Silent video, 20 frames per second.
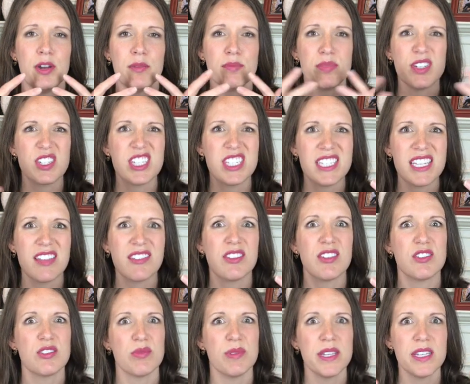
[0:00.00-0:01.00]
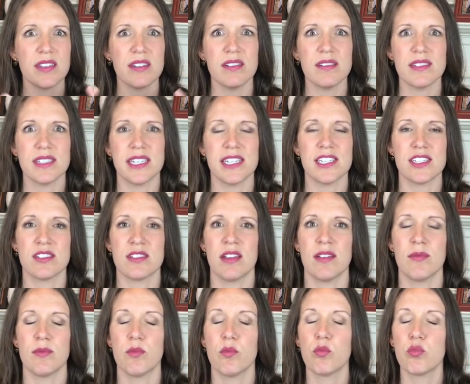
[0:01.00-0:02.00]
pushes out those wrinkles, and it's
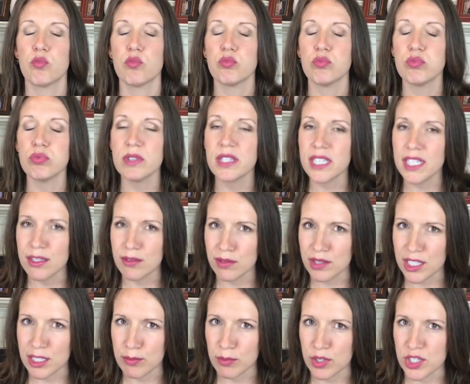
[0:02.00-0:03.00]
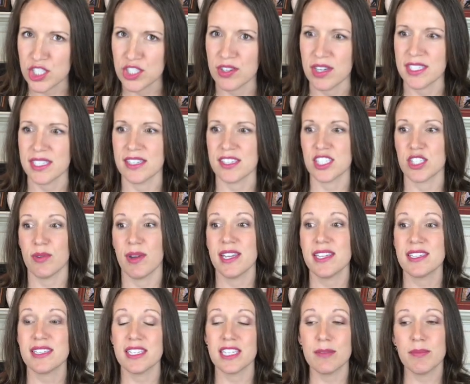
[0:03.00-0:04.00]
really, really moisturizing. So I
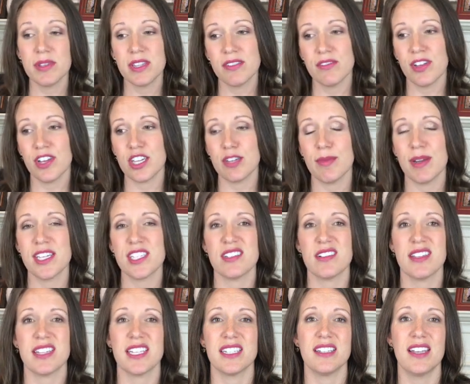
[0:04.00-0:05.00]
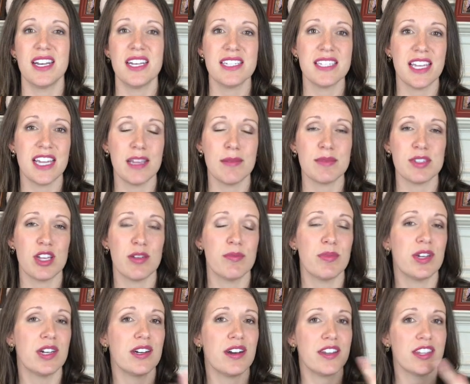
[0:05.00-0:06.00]
sleep in the volumizer, and then a lot of times I'll
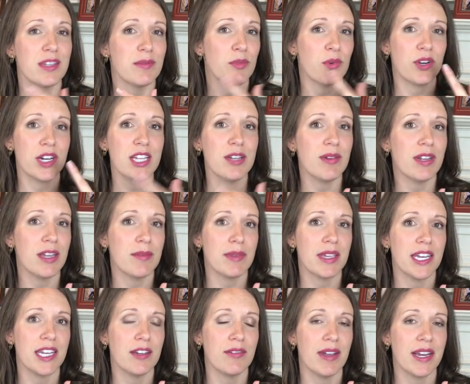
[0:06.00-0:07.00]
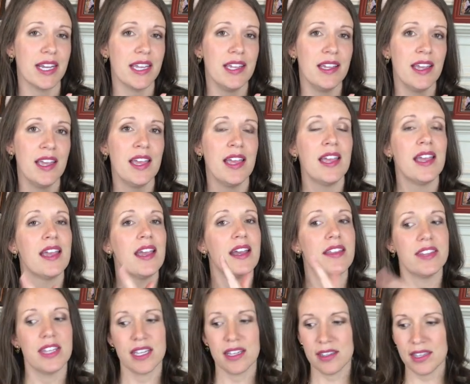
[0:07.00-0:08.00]
put it on in the morning while I'm getting ready,
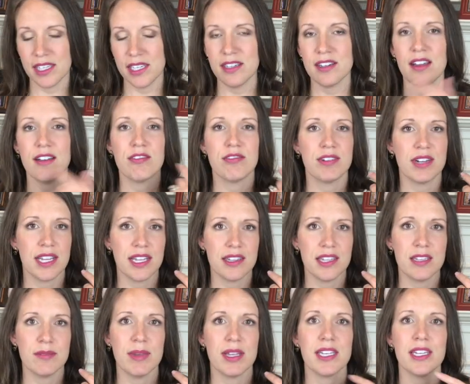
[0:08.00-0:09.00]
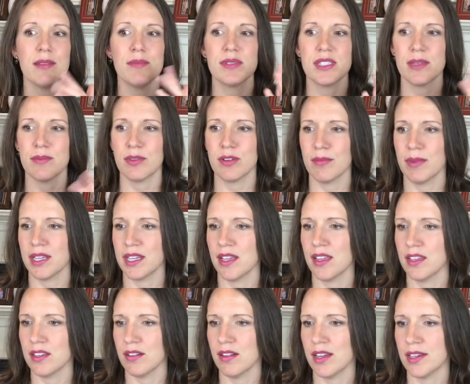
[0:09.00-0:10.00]
and then clean it off when I clean my lips and put my
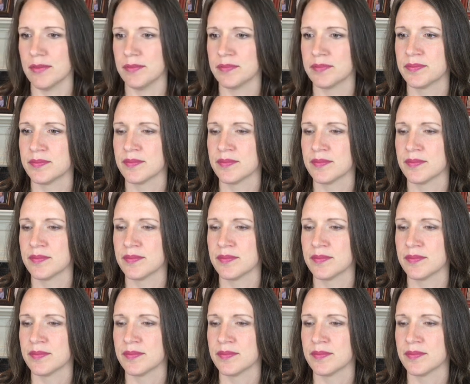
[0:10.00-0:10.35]
color on.